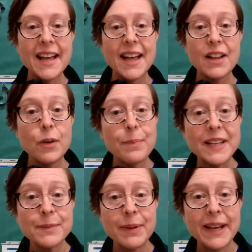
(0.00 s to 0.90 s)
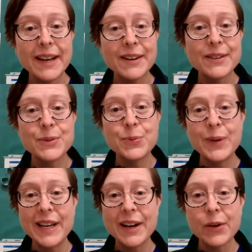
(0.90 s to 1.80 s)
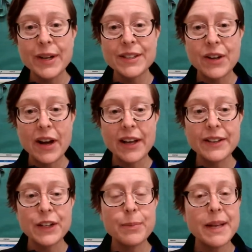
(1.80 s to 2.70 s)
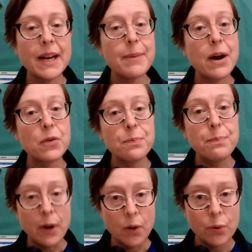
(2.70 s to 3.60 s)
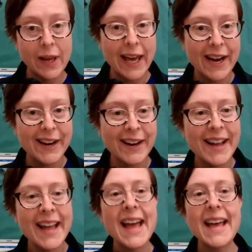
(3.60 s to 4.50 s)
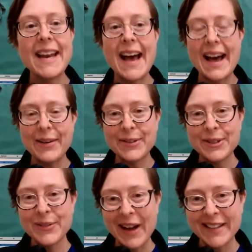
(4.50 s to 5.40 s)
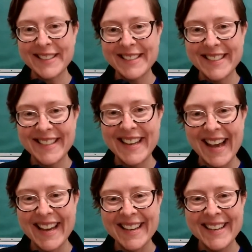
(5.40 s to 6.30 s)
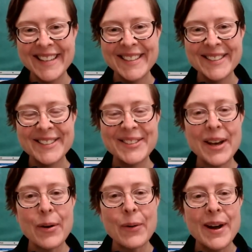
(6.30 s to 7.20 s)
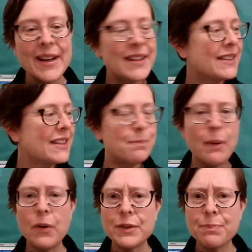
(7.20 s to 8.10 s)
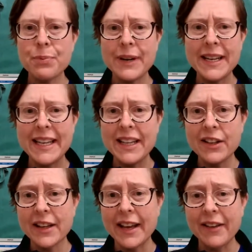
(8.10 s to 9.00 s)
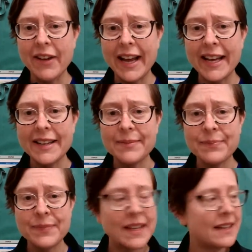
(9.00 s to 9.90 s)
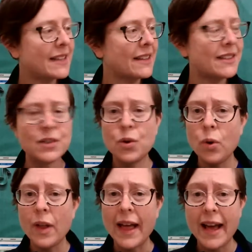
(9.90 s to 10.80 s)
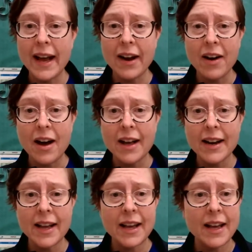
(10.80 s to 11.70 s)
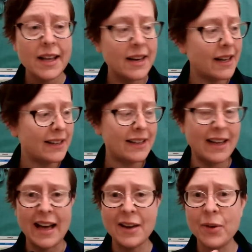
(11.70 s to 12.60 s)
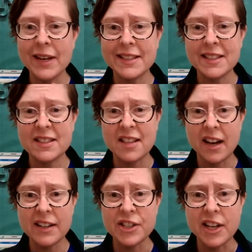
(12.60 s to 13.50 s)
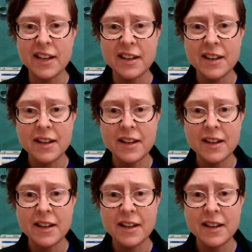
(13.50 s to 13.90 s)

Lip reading: Hello, bass players. We are going to talk a little bit about bow care and how to rosin today. So, this bow is pretty neat looking, right? It's got this cool hair on it, and I kind of want to touch it,